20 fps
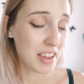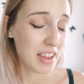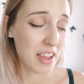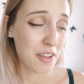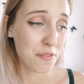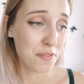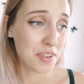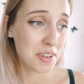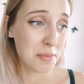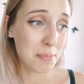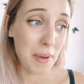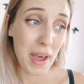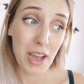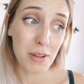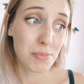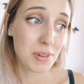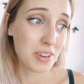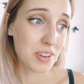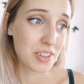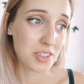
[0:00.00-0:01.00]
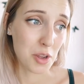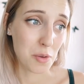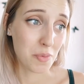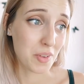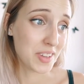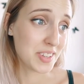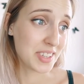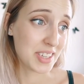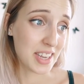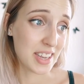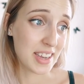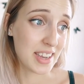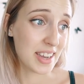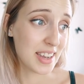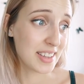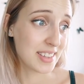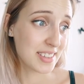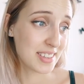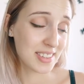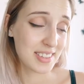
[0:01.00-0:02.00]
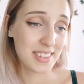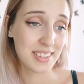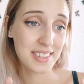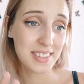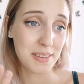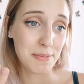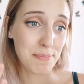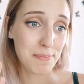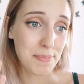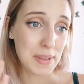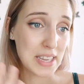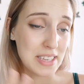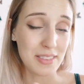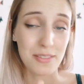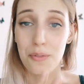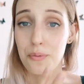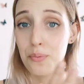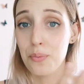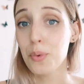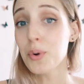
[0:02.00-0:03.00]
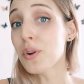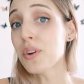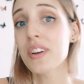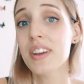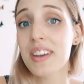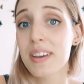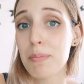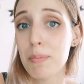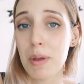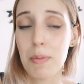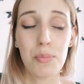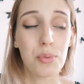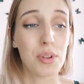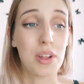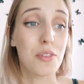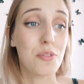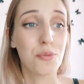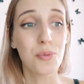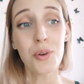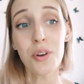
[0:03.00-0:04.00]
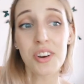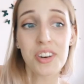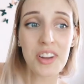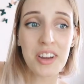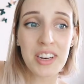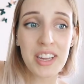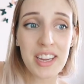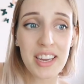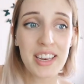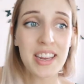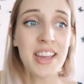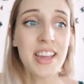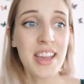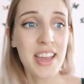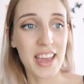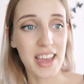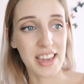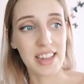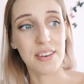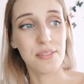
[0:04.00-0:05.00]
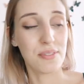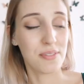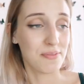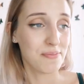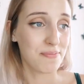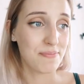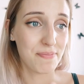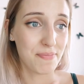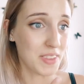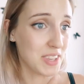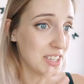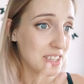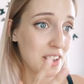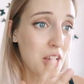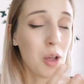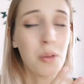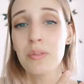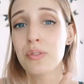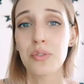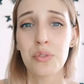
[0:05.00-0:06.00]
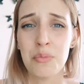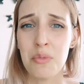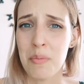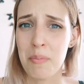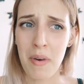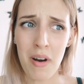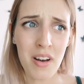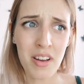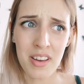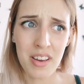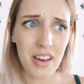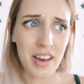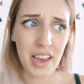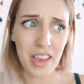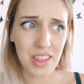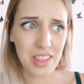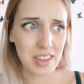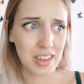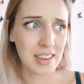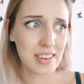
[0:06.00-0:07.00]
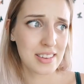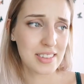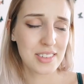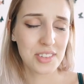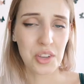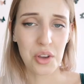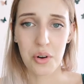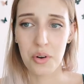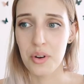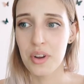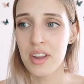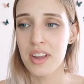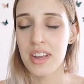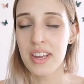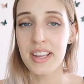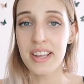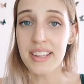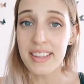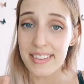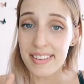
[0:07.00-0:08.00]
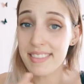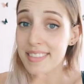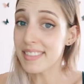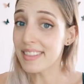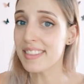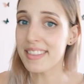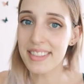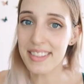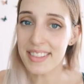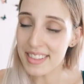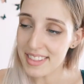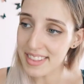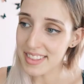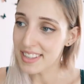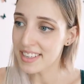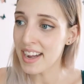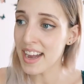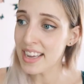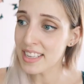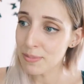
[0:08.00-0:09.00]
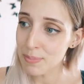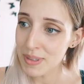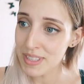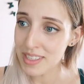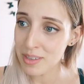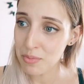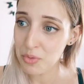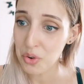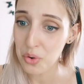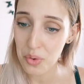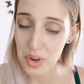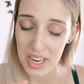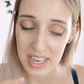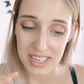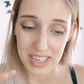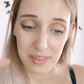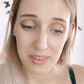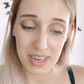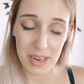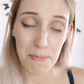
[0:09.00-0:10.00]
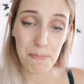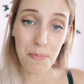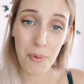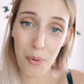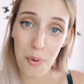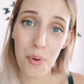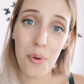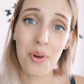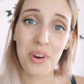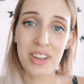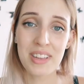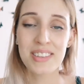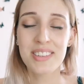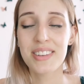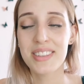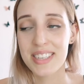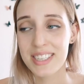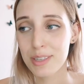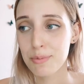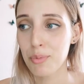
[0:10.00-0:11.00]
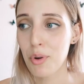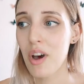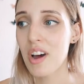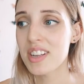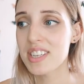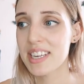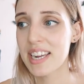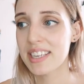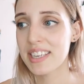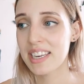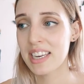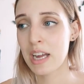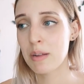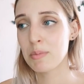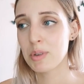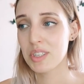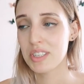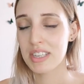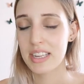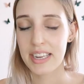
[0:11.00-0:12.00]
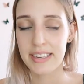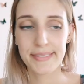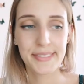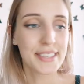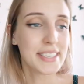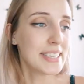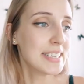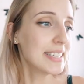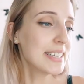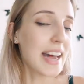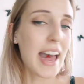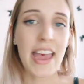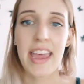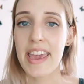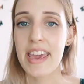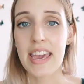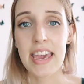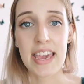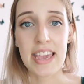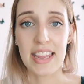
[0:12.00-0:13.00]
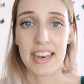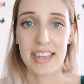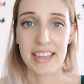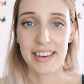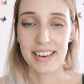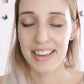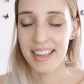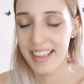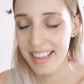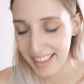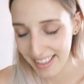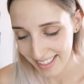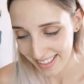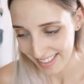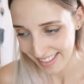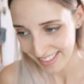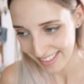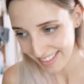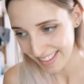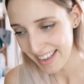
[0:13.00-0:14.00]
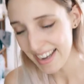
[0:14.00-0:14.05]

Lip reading: I feel bad because obviously it's a piece of work, people have worked on it, and it comes from a manga, I think, so there has been some creativity poured into this project, and I'm just like, I hate it.